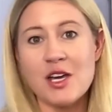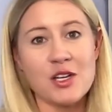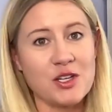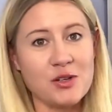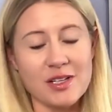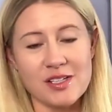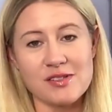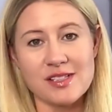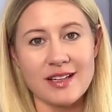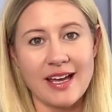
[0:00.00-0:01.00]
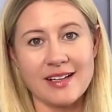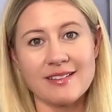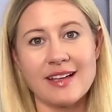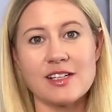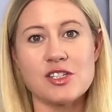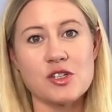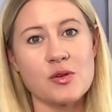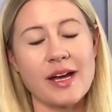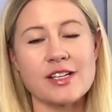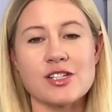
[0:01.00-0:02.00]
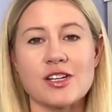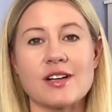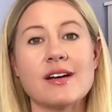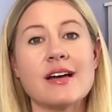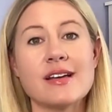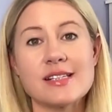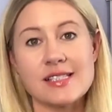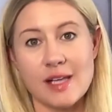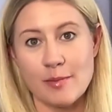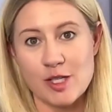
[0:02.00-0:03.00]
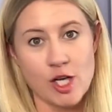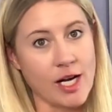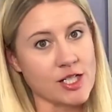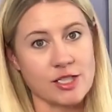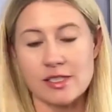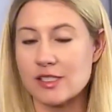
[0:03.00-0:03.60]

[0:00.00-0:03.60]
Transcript: you can use the Lightning Lane to enter some attractions.